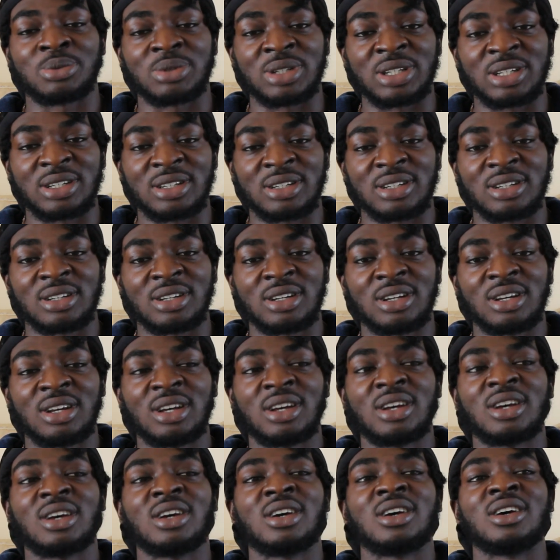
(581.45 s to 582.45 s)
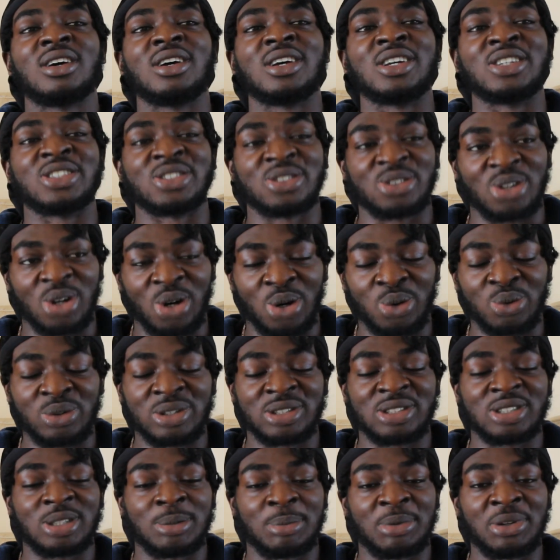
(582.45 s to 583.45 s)
Week is
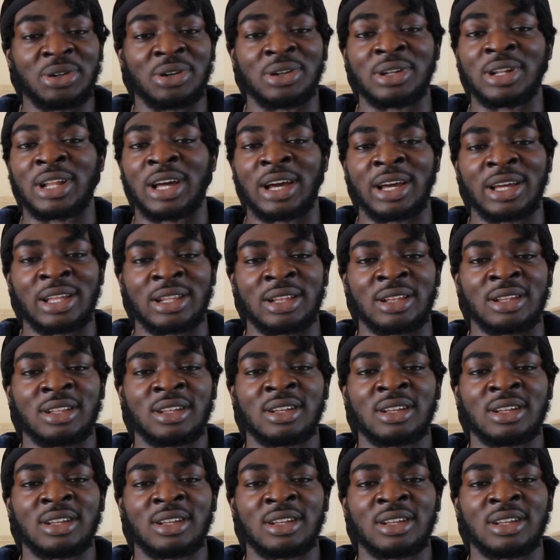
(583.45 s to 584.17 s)
going to be online.